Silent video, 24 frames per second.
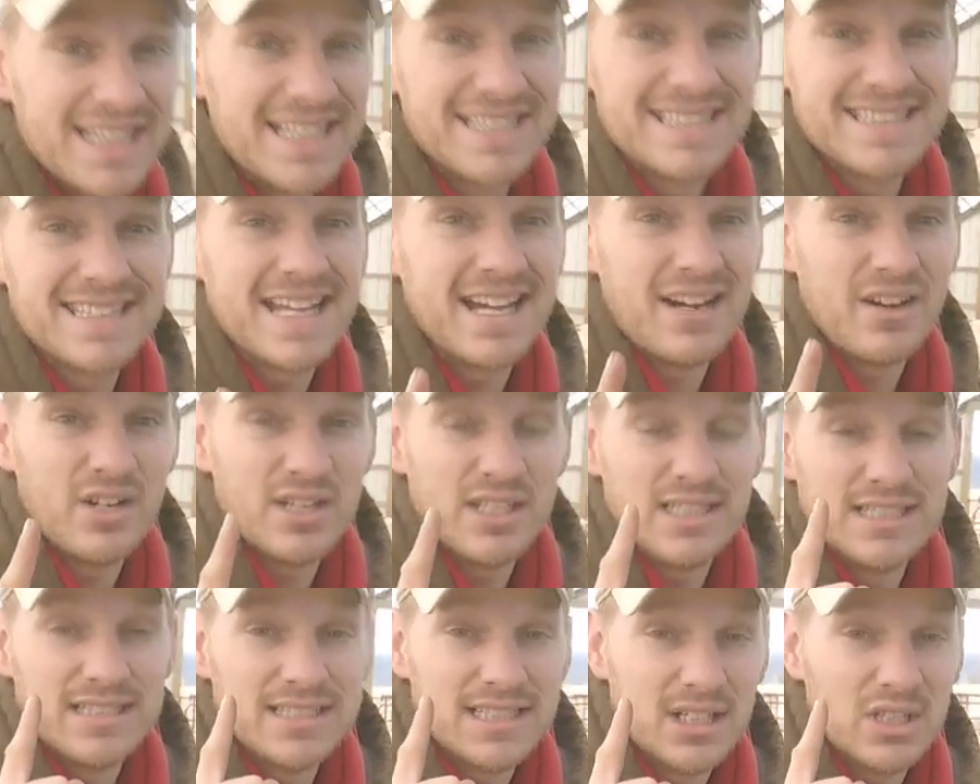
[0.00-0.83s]
this
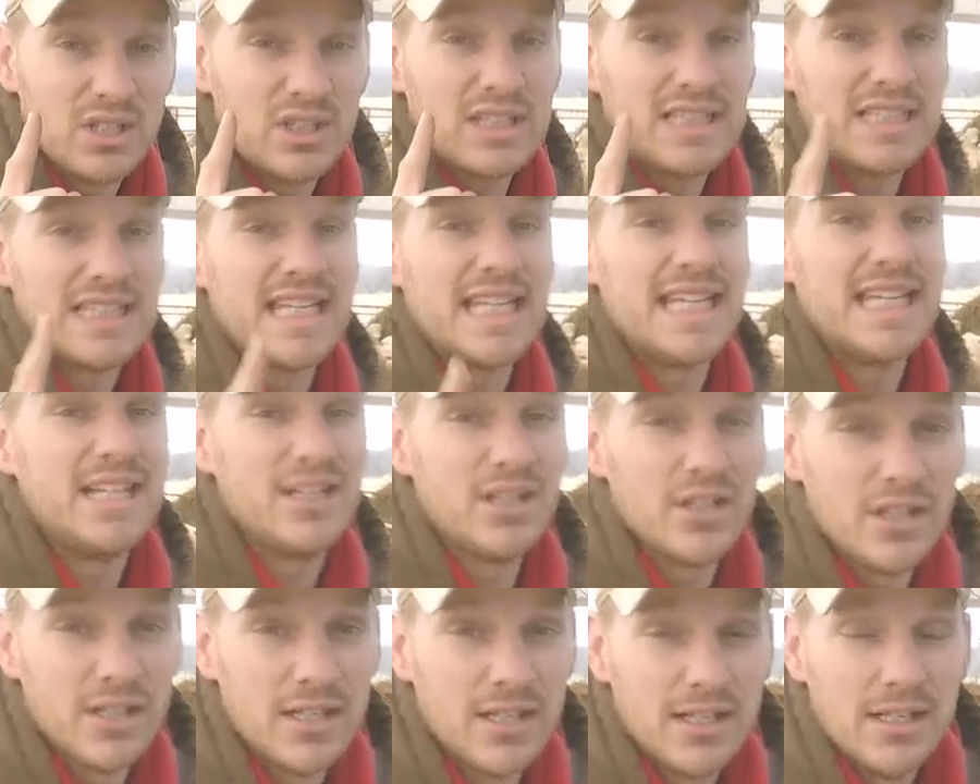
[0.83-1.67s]
out until
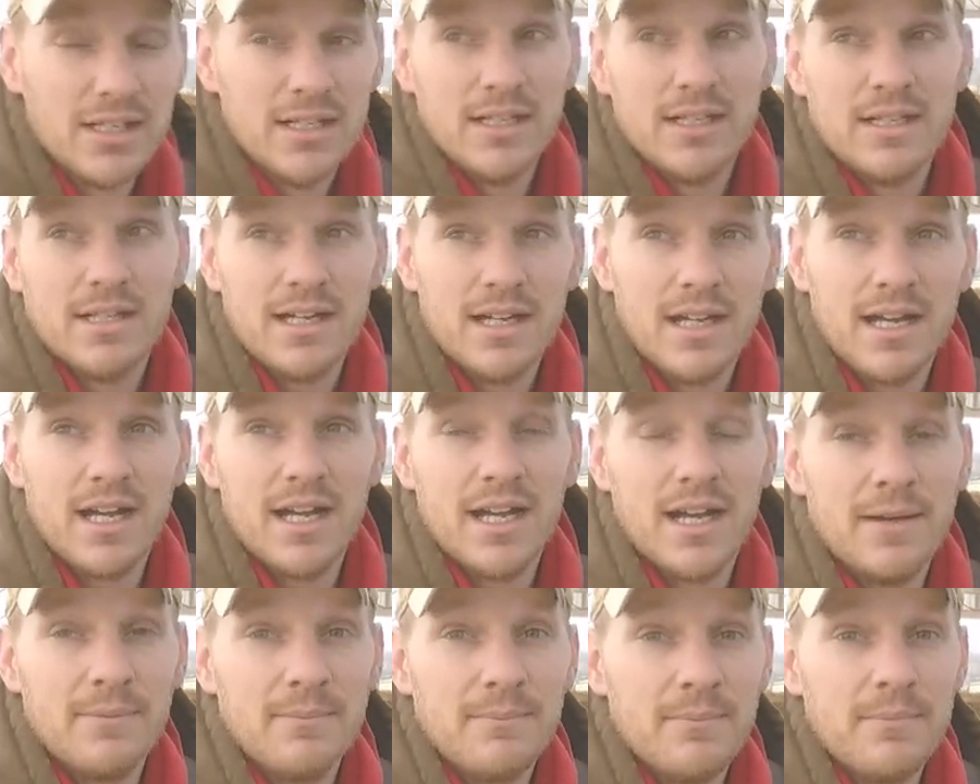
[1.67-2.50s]
later,
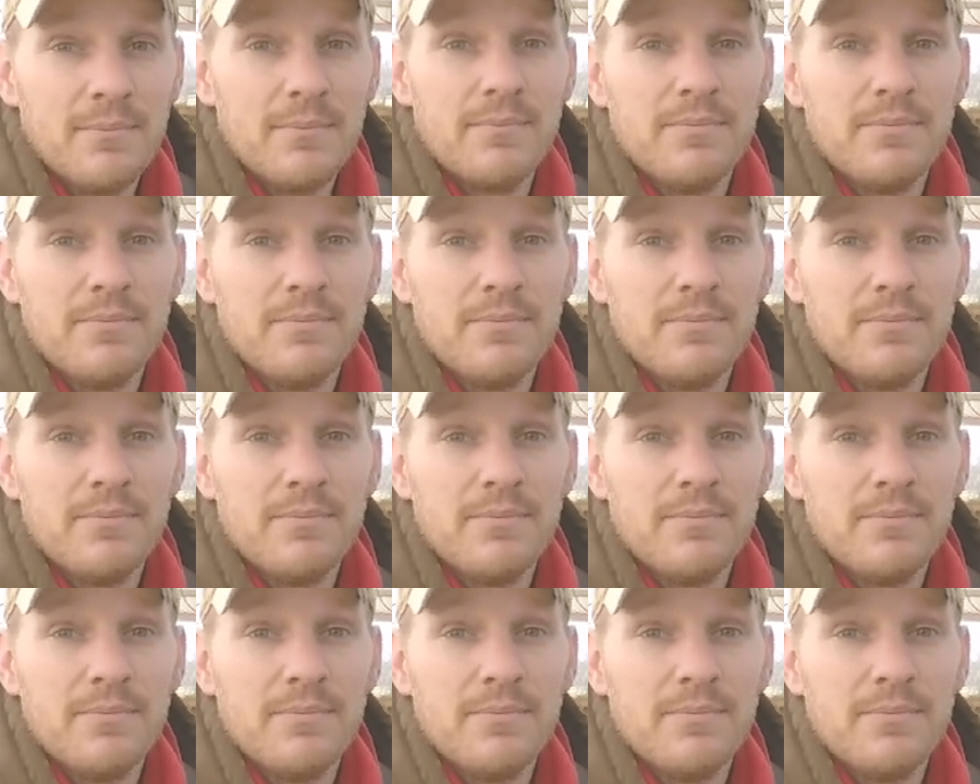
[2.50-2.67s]
uh,